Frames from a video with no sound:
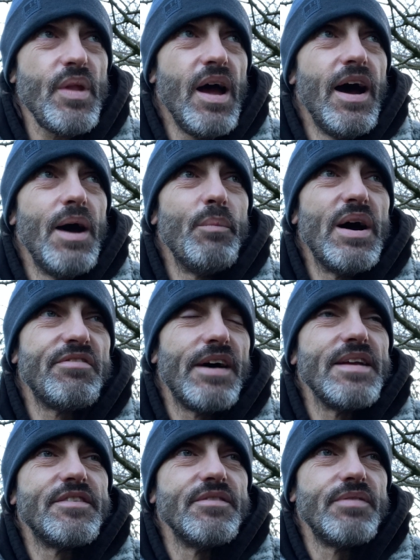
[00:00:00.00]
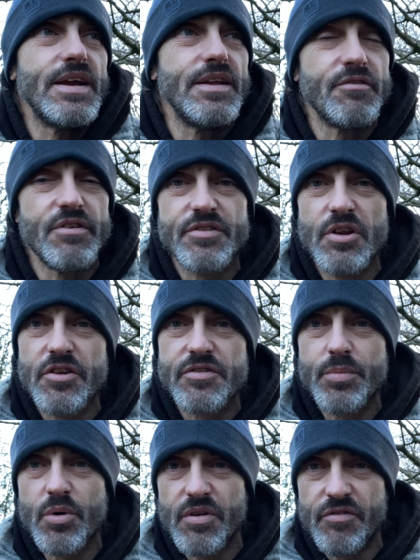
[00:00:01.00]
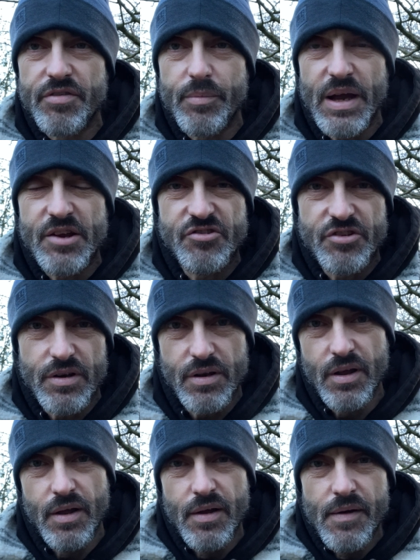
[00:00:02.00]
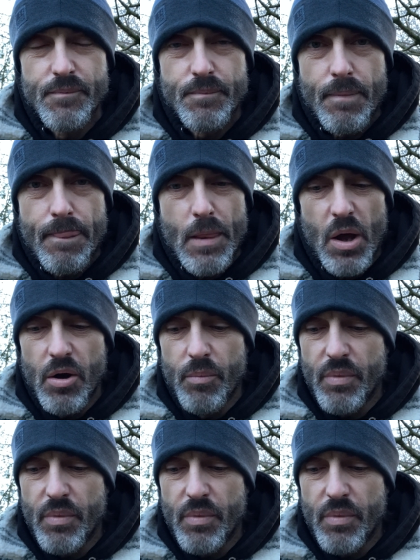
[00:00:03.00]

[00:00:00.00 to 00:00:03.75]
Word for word: um, effectively there is lots more information on